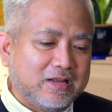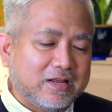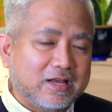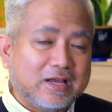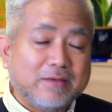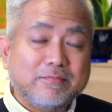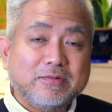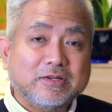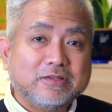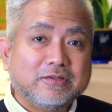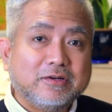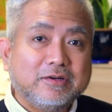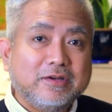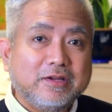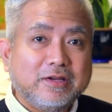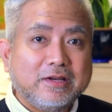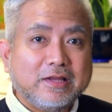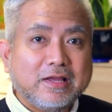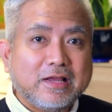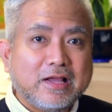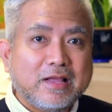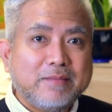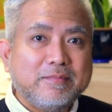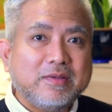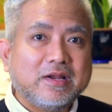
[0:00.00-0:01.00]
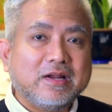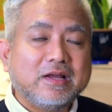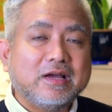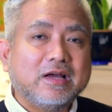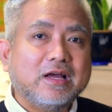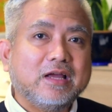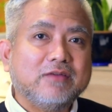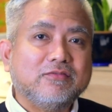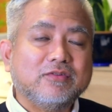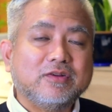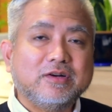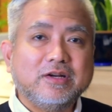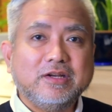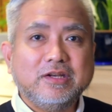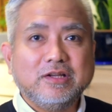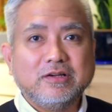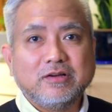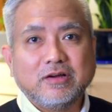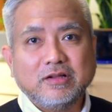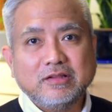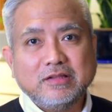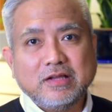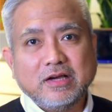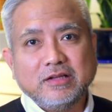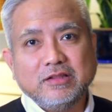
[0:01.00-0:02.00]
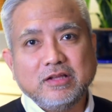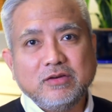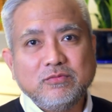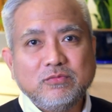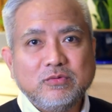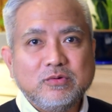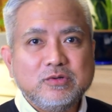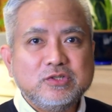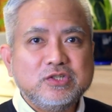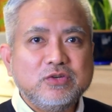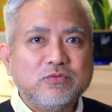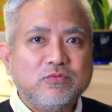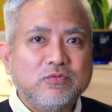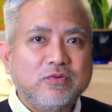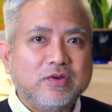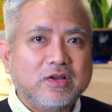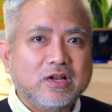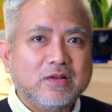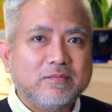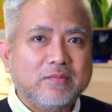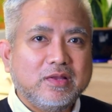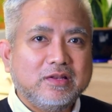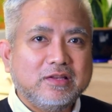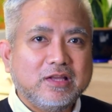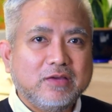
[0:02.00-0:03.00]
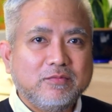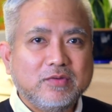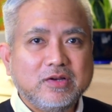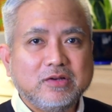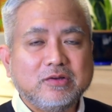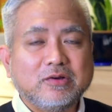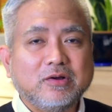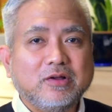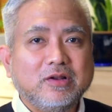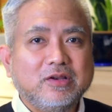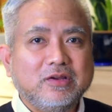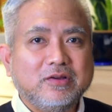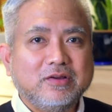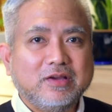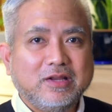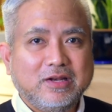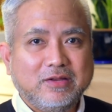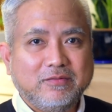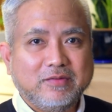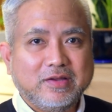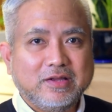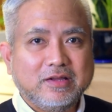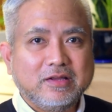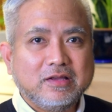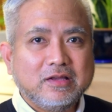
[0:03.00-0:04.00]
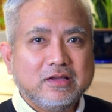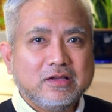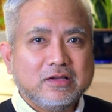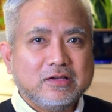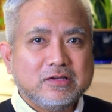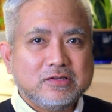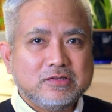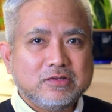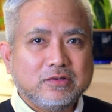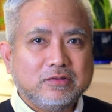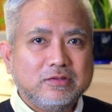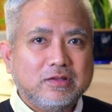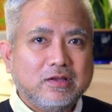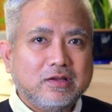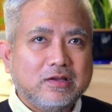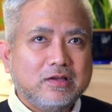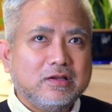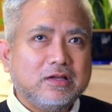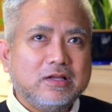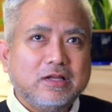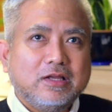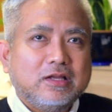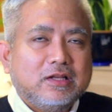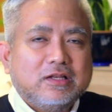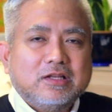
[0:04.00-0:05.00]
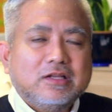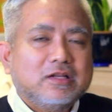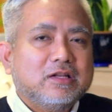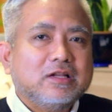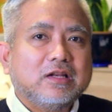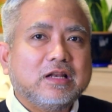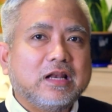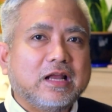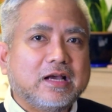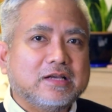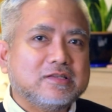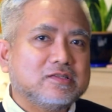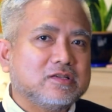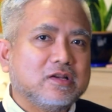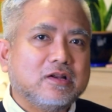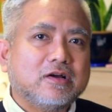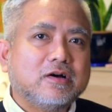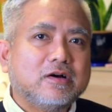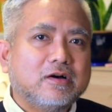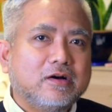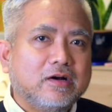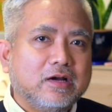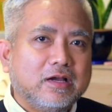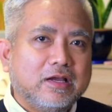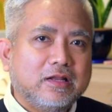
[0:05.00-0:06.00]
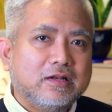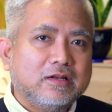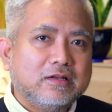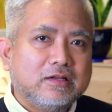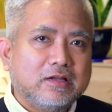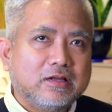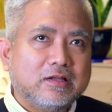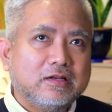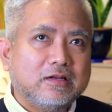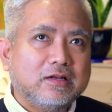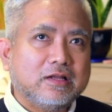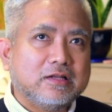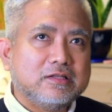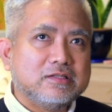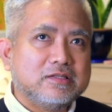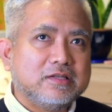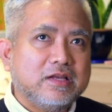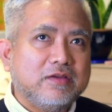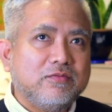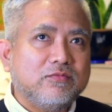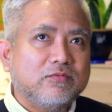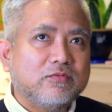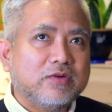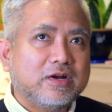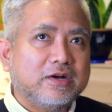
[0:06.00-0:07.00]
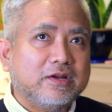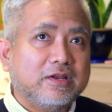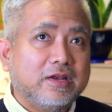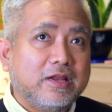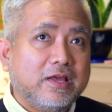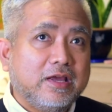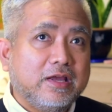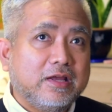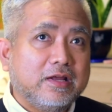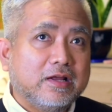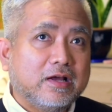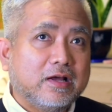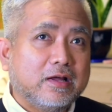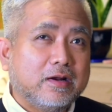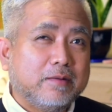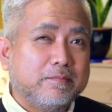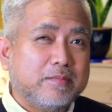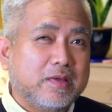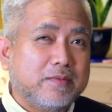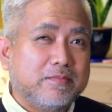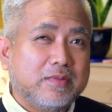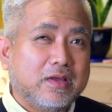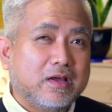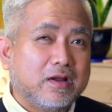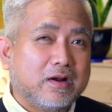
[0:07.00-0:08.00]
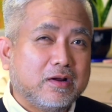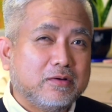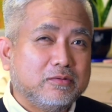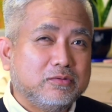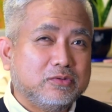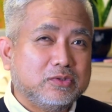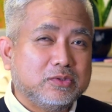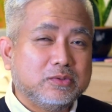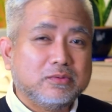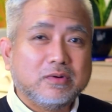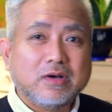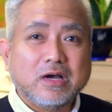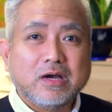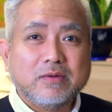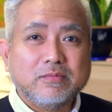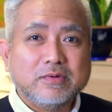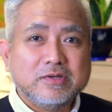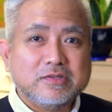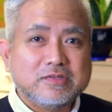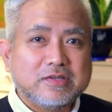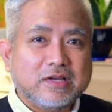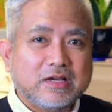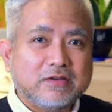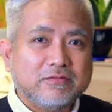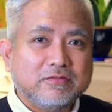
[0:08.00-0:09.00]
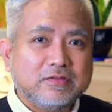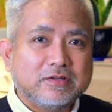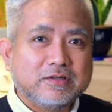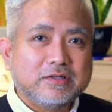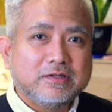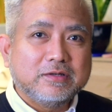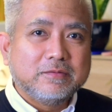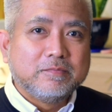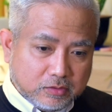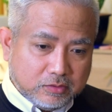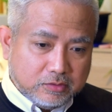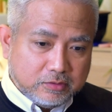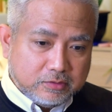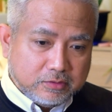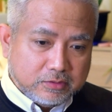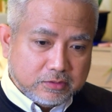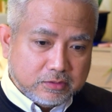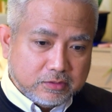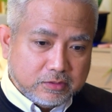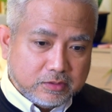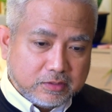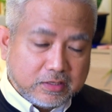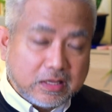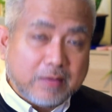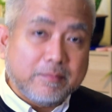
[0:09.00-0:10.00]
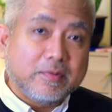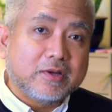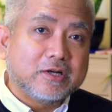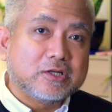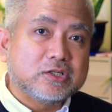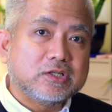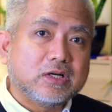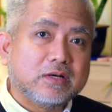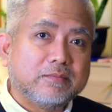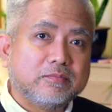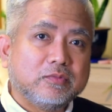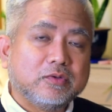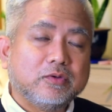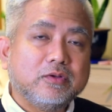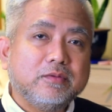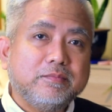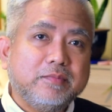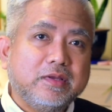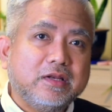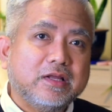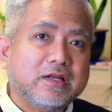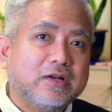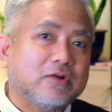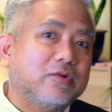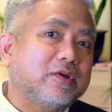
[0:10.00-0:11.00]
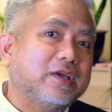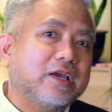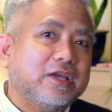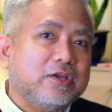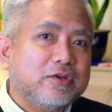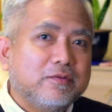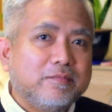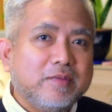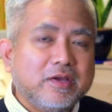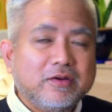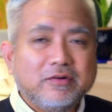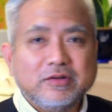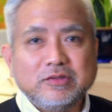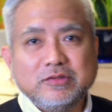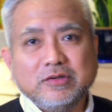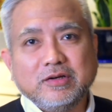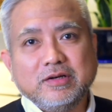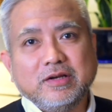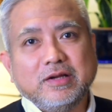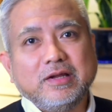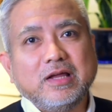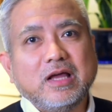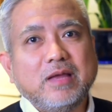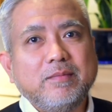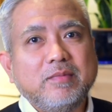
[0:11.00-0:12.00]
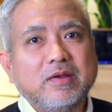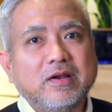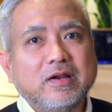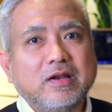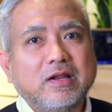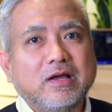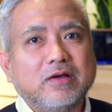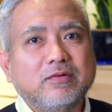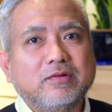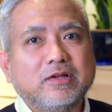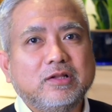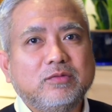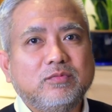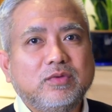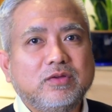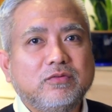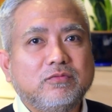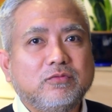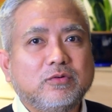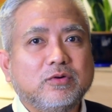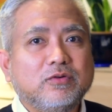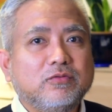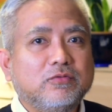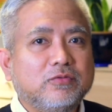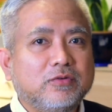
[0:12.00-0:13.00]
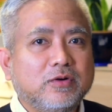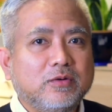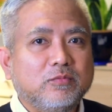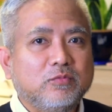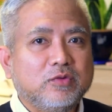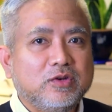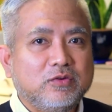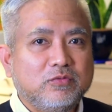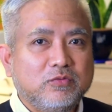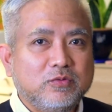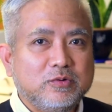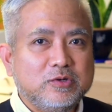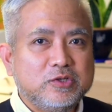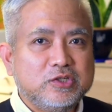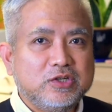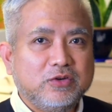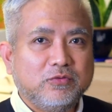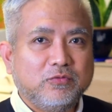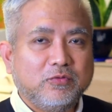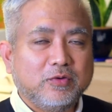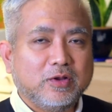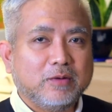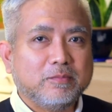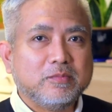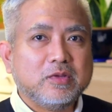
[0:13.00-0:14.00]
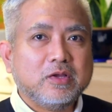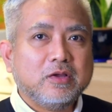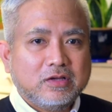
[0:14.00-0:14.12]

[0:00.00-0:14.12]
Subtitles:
I'm returning camera. I've already contacted Fujifilm, and they will call you anyway. So it didn't last long, and that same very day, maybe around 2 hours after, the camera shop told me that, okay, you may return the camera now that we've confirmed with Fujifilm.